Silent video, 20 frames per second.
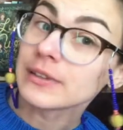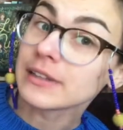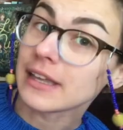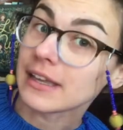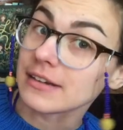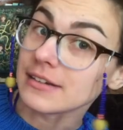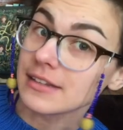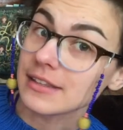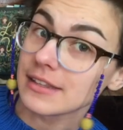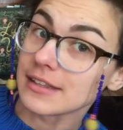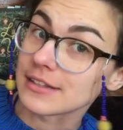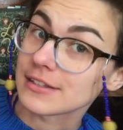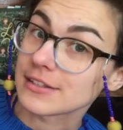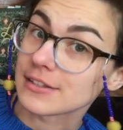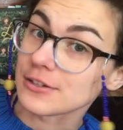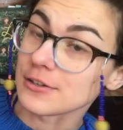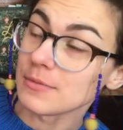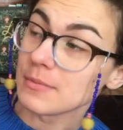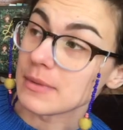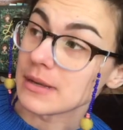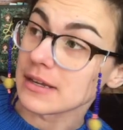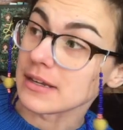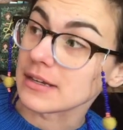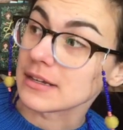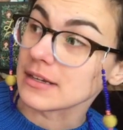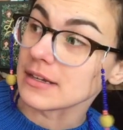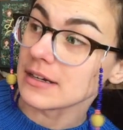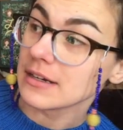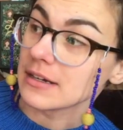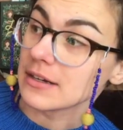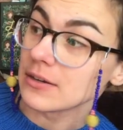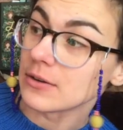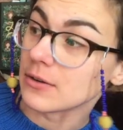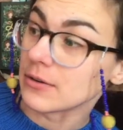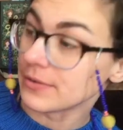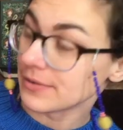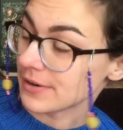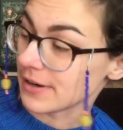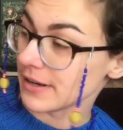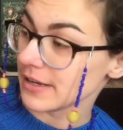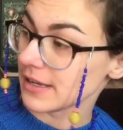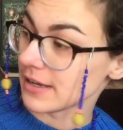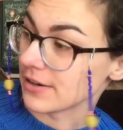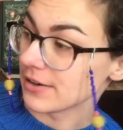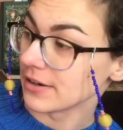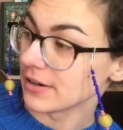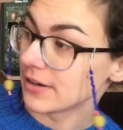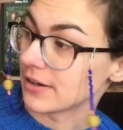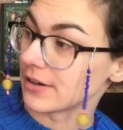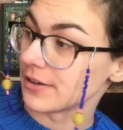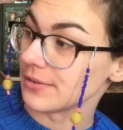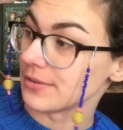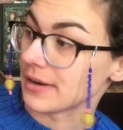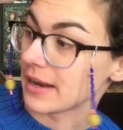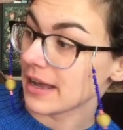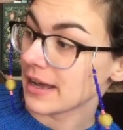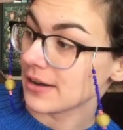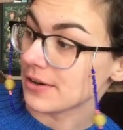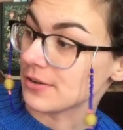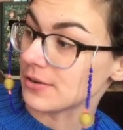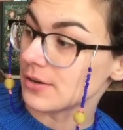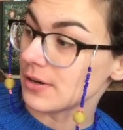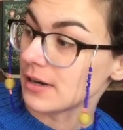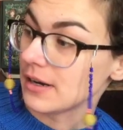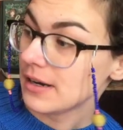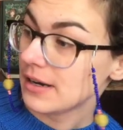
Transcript: lent this to me over a year ago now